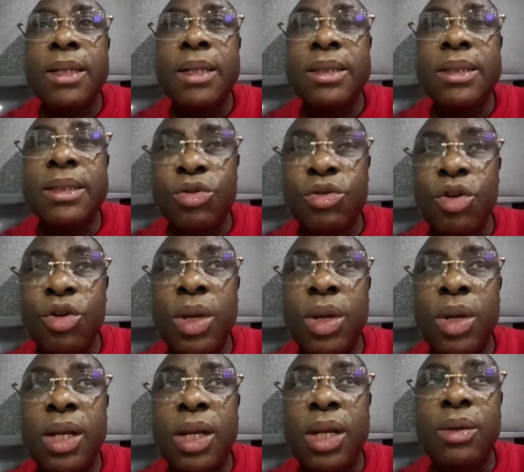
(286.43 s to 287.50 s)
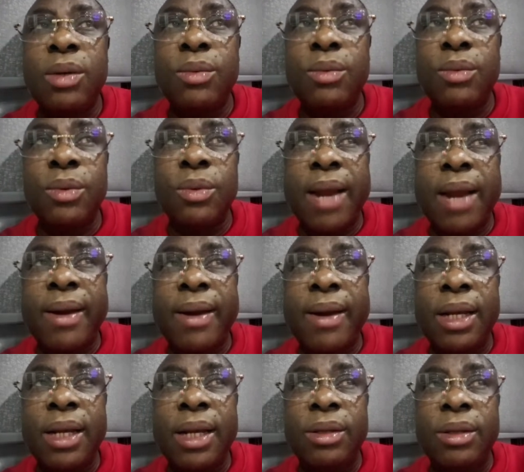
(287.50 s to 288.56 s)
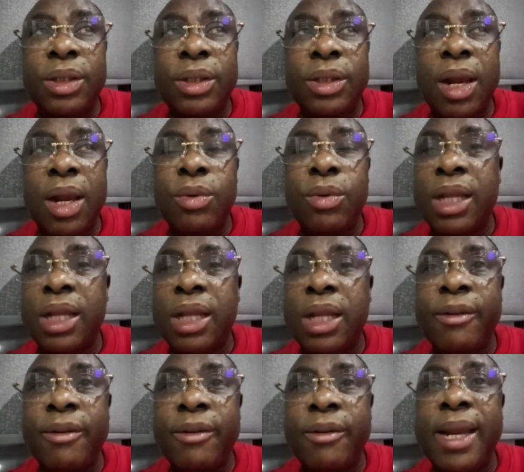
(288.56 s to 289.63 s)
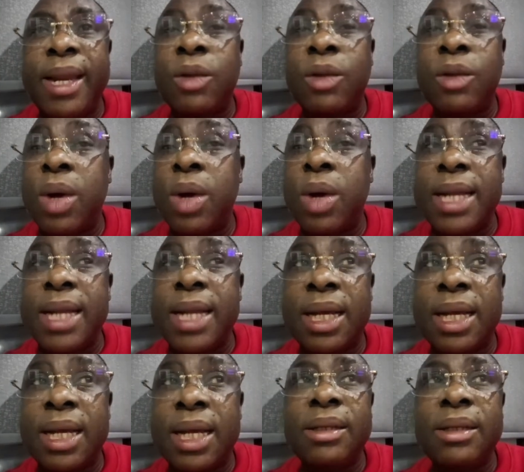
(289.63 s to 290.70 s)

there's no way Naira and the dollar will not have remained at 199.